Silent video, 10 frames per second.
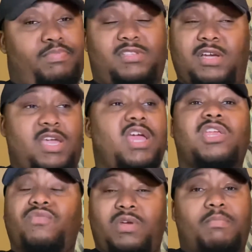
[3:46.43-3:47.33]
the
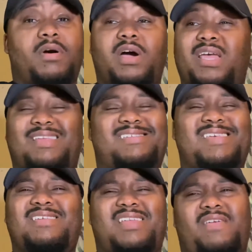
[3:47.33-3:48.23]
injury bug and the
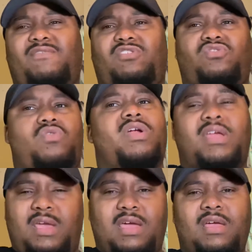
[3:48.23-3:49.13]
season ain't even
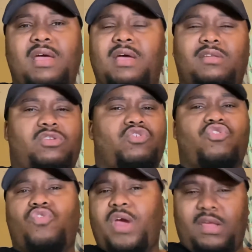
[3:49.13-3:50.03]
started yet. It's
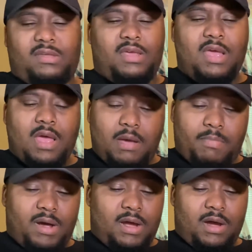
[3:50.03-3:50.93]
crazy.
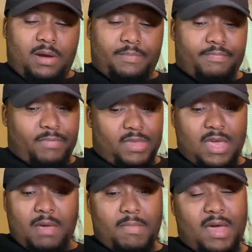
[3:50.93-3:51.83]
But
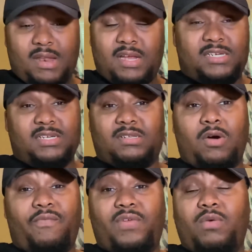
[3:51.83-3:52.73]
yeah, man, that's just,
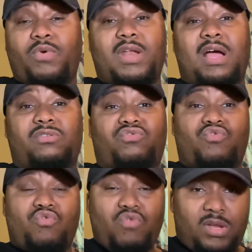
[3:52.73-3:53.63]
hopefully we're not
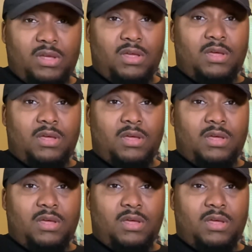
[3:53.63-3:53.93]
screwed.